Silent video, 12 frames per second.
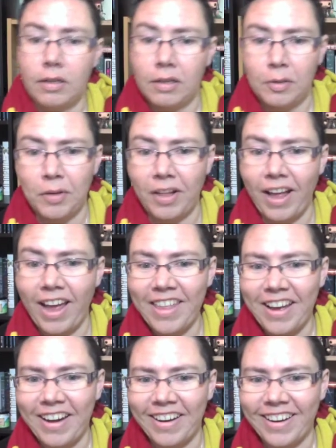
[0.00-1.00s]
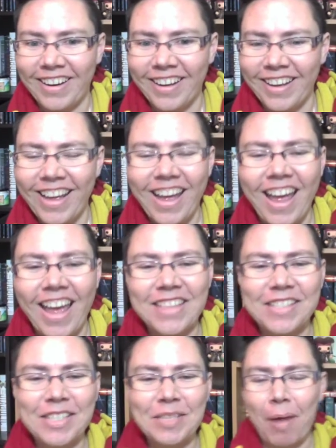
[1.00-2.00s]
Well, hey there. Hey, this
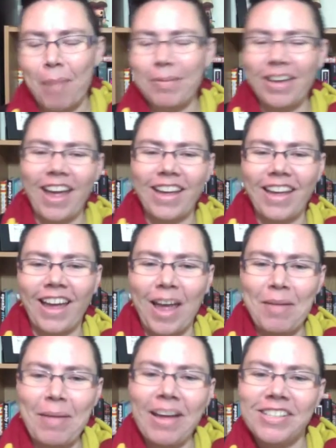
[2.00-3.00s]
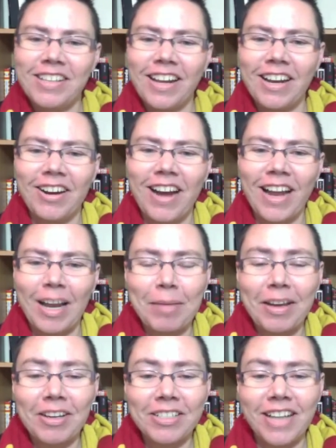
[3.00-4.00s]
is Bobby, aka Paginator, and I'm
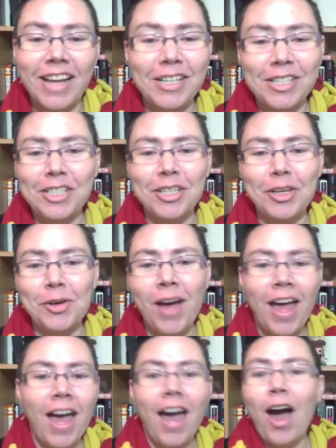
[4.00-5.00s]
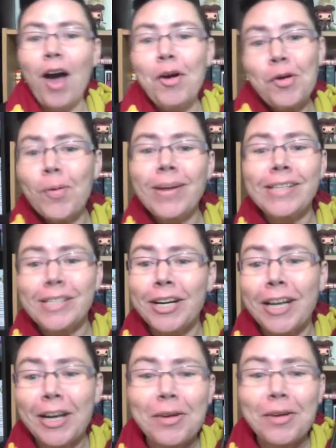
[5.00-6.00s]
here today to do a
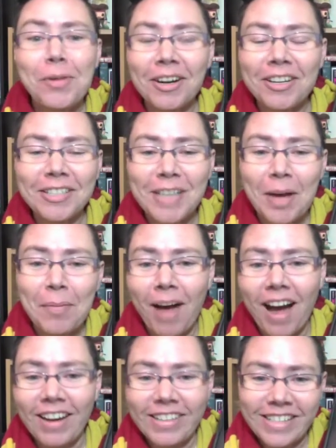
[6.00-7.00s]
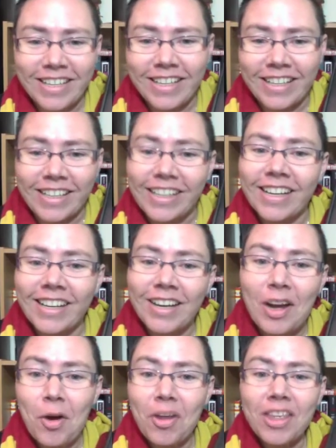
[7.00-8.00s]
Wizarding World unboxing!
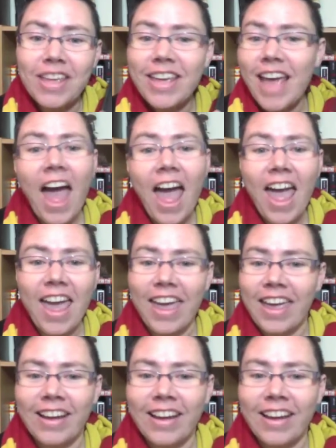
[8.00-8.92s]
Yay!